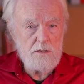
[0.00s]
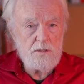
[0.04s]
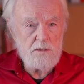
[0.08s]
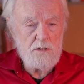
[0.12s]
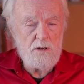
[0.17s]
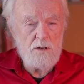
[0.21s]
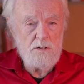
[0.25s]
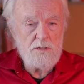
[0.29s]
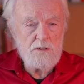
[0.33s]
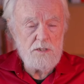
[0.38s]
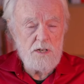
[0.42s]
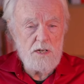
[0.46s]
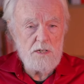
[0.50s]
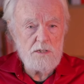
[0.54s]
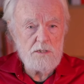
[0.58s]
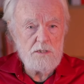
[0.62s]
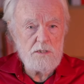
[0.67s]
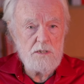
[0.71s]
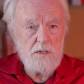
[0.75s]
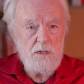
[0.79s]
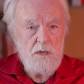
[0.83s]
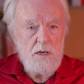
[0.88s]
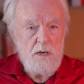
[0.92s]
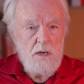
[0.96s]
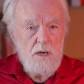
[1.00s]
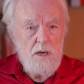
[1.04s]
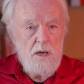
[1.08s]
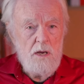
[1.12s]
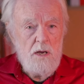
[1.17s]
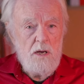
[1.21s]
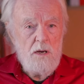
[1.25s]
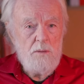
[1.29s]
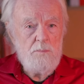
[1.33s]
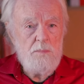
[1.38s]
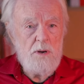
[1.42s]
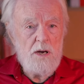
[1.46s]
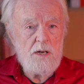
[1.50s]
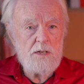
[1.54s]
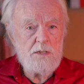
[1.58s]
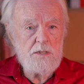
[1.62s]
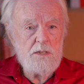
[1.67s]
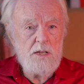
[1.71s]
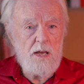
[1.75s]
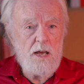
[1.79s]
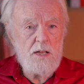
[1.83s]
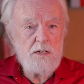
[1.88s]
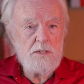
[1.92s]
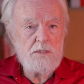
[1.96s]
contest, but
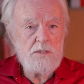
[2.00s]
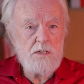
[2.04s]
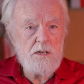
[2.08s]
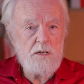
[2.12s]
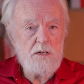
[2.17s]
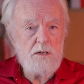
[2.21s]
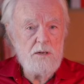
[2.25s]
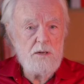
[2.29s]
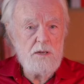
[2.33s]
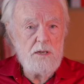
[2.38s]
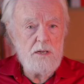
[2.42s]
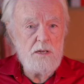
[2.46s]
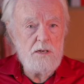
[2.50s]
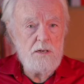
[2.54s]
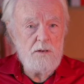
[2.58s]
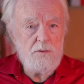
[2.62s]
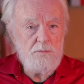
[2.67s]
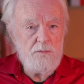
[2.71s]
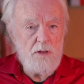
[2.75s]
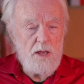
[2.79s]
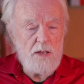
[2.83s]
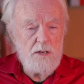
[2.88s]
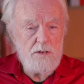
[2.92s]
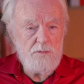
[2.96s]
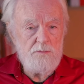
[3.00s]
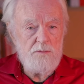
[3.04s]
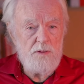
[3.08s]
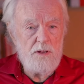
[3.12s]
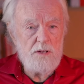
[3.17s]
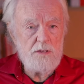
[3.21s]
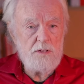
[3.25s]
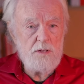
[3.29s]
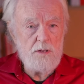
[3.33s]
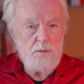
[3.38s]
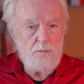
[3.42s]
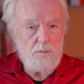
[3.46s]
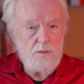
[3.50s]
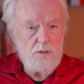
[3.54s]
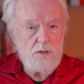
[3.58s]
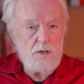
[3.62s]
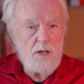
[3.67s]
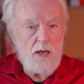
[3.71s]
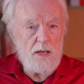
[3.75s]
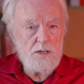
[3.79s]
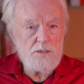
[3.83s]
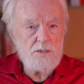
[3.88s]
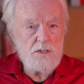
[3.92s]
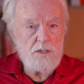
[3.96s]
that it would
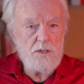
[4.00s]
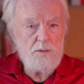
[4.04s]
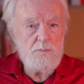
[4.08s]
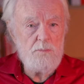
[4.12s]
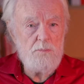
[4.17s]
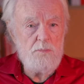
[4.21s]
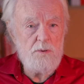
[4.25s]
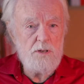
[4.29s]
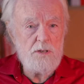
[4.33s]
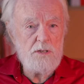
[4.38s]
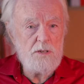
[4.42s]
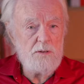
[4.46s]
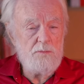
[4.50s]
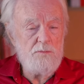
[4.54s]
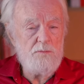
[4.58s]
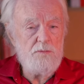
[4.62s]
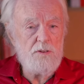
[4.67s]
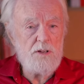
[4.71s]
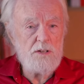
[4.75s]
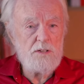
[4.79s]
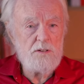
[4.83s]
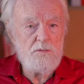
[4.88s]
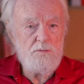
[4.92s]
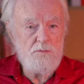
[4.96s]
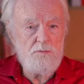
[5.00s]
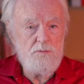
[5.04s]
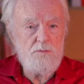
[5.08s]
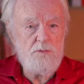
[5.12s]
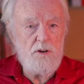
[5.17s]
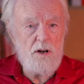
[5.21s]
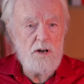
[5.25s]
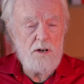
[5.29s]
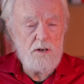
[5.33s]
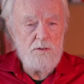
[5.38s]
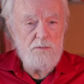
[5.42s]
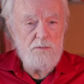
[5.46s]
actually inflict very,